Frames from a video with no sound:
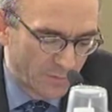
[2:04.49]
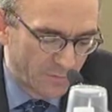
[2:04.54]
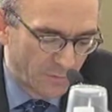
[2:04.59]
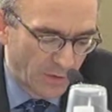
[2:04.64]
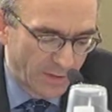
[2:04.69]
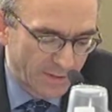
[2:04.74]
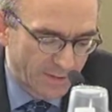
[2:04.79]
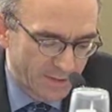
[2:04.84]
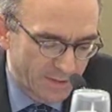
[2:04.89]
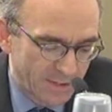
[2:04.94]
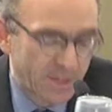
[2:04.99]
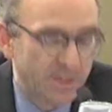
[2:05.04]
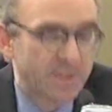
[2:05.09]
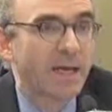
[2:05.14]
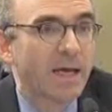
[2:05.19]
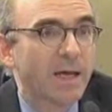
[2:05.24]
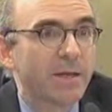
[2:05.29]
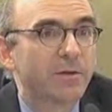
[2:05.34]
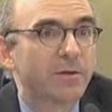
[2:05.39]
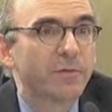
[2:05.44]
to avoid this
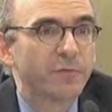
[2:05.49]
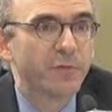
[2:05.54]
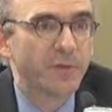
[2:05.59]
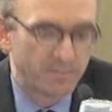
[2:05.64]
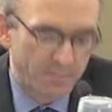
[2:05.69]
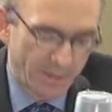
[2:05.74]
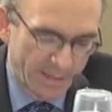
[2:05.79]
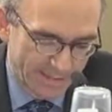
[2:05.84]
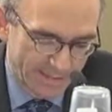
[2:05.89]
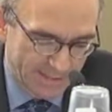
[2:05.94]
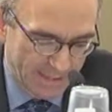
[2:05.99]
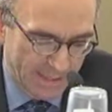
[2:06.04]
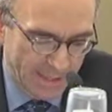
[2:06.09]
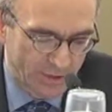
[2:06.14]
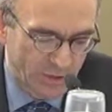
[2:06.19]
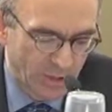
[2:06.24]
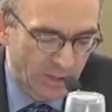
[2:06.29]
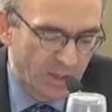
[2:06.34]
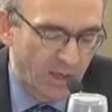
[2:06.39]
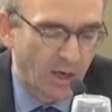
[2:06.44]
catastrophe by
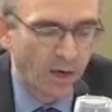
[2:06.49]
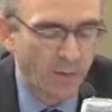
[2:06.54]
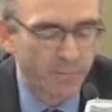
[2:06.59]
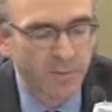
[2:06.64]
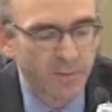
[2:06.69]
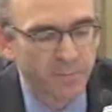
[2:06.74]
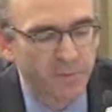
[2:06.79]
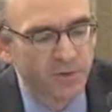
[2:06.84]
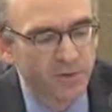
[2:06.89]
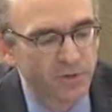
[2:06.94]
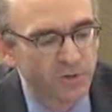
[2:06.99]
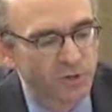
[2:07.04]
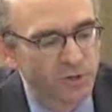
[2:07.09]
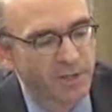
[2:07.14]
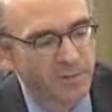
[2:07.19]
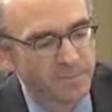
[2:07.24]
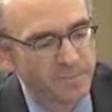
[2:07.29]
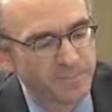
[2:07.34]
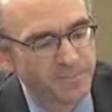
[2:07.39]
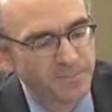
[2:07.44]
slashing carbon
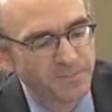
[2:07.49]
pollution.